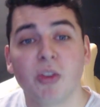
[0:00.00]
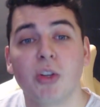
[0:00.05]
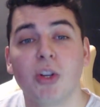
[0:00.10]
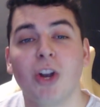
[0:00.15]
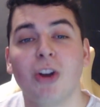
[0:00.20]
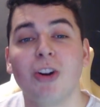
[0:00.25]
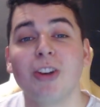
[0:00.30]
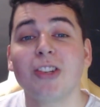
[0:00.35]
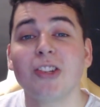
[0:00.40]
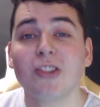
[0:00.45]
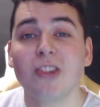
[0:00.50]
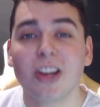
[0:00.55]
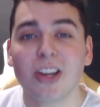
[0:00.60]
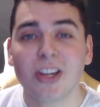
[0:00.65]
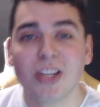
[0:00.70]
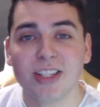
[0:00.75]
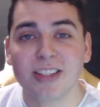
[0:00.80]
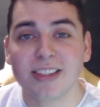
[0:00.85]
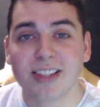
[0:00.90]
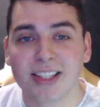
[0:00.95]
your
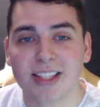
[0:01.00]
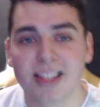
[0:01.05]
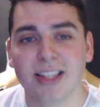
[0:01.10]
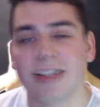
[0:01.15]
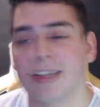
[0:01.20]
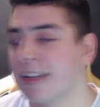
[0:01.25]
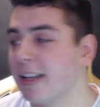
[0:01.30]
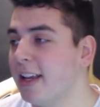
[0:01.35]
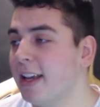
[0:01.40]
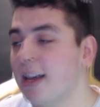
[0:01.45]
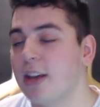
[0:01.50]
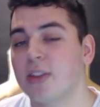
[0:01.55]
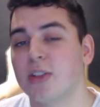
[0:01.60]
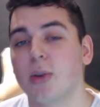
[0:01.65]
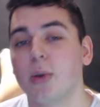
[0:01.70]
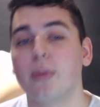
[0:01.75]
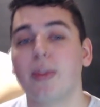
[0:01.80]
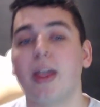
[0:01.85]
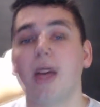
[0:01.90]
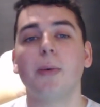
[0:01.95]
instructions suck.
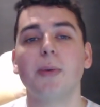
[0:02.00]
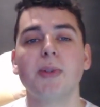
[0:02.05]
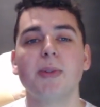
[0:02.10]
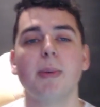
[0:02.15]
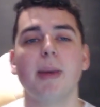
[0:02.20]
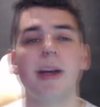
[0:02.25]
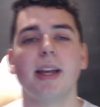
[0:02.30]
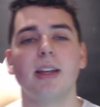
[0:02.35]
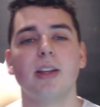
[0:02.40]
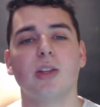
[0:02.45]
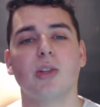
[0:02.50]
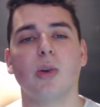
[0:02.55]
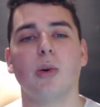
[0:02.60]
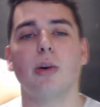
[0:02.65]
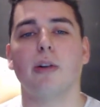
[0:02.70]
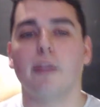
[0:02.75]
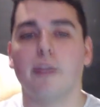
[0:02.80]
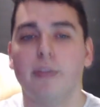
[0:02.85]
So that was my sort